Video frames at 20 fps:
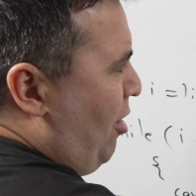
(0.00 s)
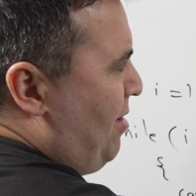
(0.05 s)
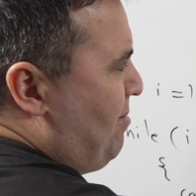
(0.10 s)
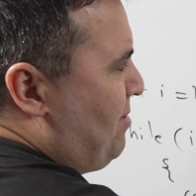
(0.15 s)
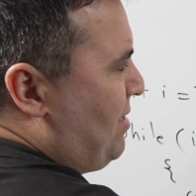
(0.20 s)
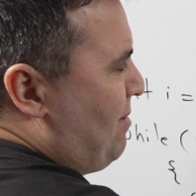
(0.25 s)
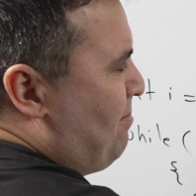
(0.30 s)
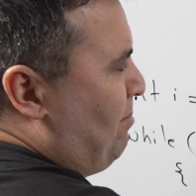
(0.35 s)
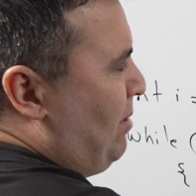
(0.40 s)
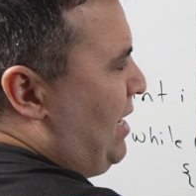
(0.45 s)
I
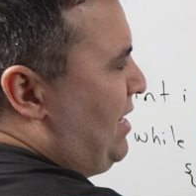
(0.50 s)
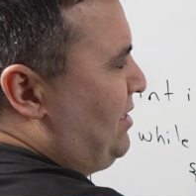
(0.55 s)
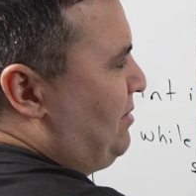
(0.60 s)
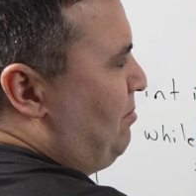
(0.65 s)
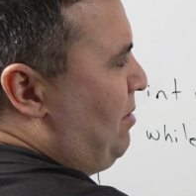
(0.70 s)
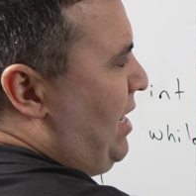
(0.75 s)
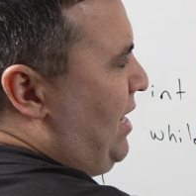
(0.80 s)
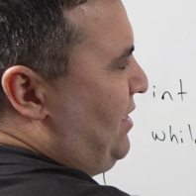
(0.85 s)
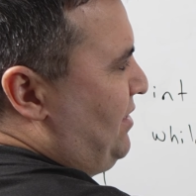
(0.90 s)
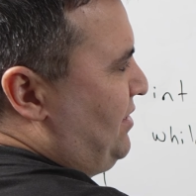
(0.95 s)
become plus
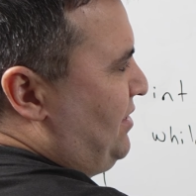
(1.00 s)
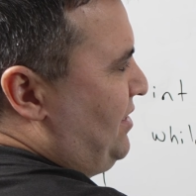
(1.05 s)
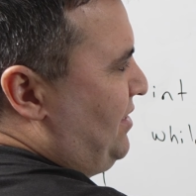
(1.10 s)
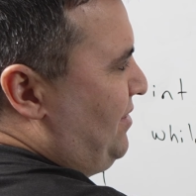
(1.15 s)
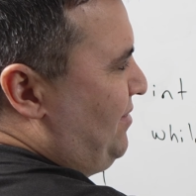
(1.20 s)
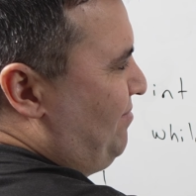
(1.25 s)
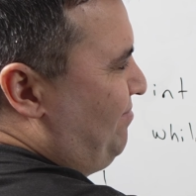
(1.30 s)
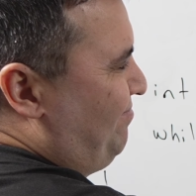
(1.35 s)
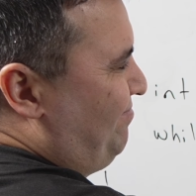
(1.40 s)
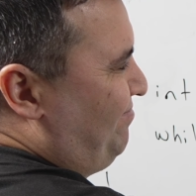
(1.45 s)
plus.
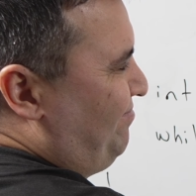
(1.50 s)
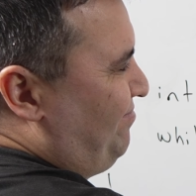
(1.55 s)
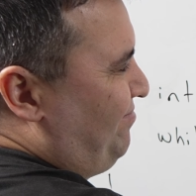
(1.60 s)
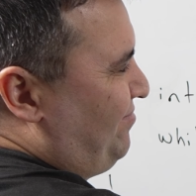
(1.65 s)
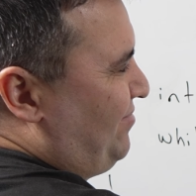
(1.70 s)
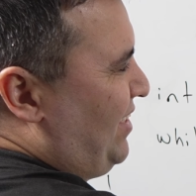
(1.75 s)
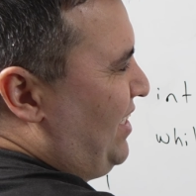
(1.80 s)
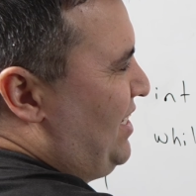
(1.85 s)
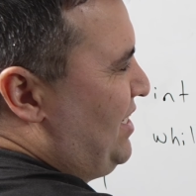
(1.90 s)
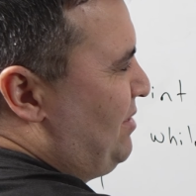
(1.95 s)

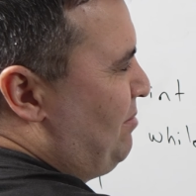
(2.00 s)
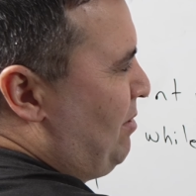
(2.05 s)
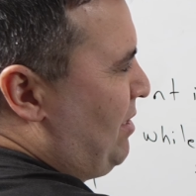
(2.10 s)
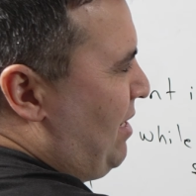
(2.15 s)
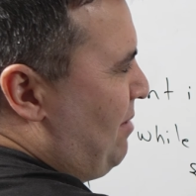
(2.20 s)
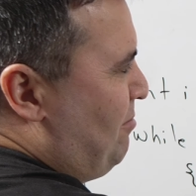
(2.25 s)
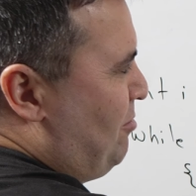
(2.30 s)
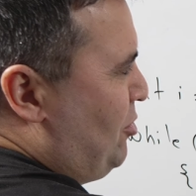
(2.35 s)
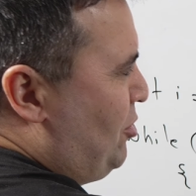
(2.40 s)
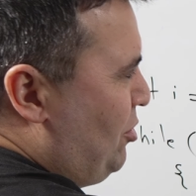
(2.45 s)
It's
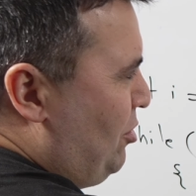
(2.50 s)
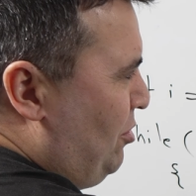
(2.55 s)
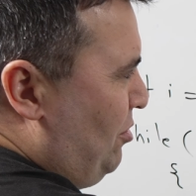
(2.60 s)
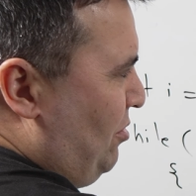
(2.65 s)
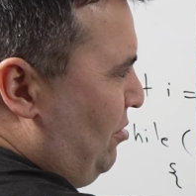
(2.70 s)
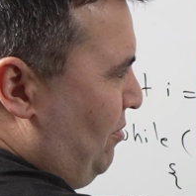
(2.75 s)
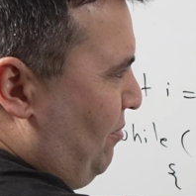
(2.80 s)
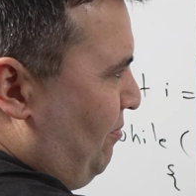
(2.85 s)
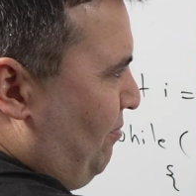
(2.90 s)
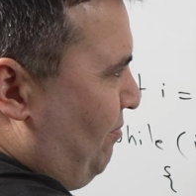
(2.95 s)
become
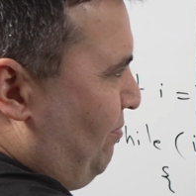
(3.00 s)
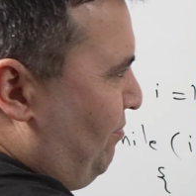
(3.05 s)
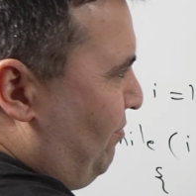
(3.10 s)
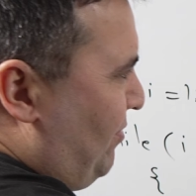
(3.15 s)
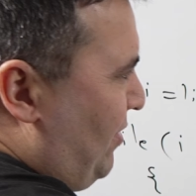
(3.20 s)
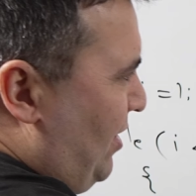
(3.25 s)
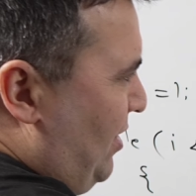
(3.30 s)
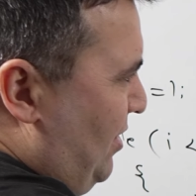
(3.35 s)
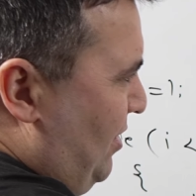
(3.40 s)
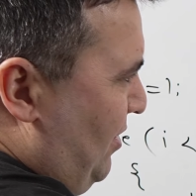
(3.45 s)
2
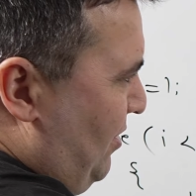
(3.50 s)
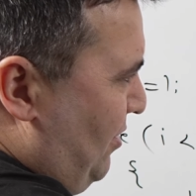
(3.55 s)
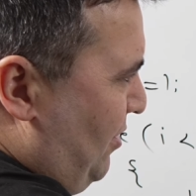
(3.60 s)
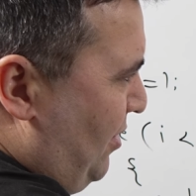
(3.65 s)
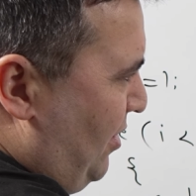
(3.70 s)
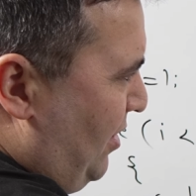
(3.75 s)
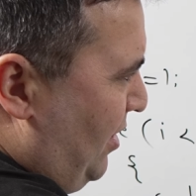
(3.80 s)
here.